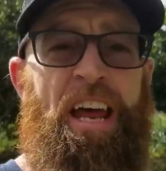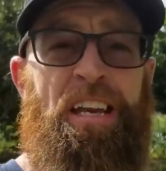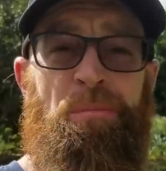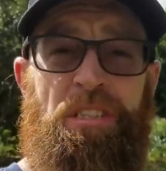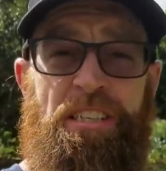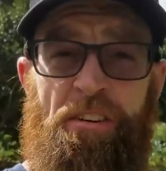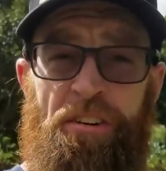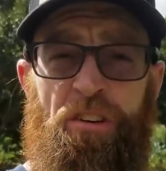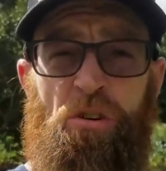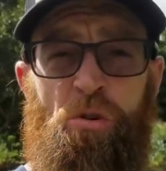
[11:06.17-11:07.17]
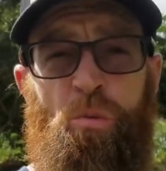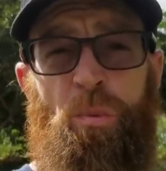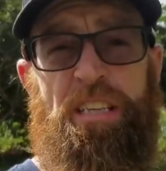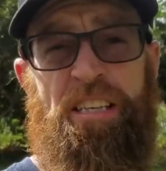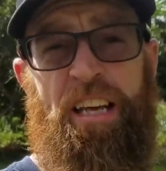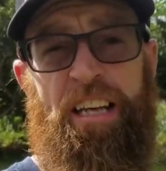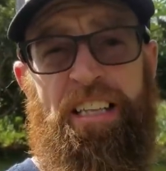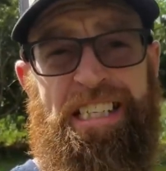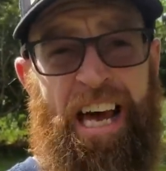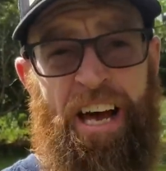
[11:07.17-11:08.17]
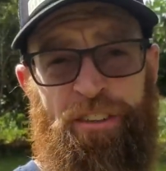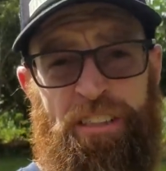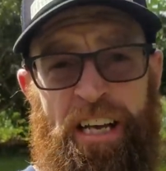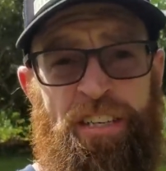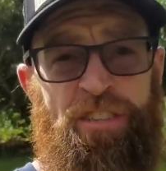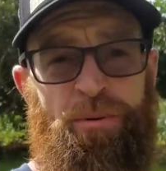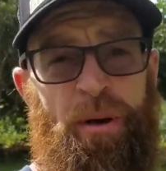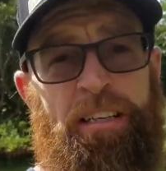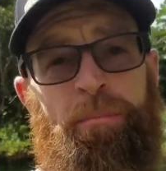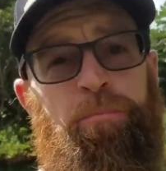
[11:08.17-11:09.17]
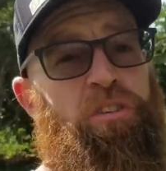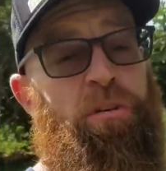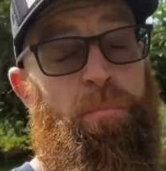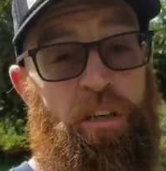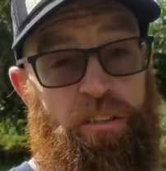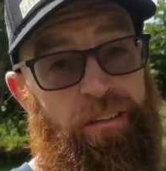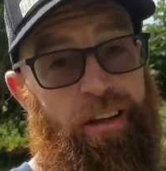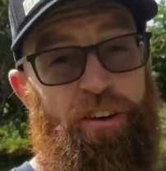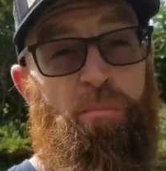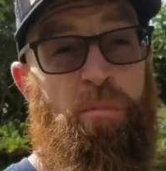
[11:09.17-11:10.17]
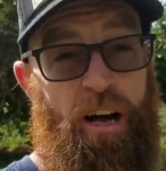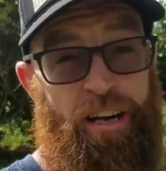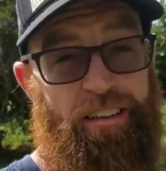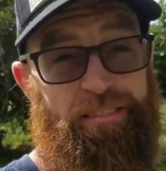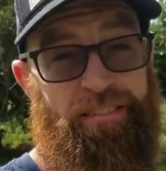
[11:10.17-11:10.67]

any material or wasting any down, and you end up with a much lighter product.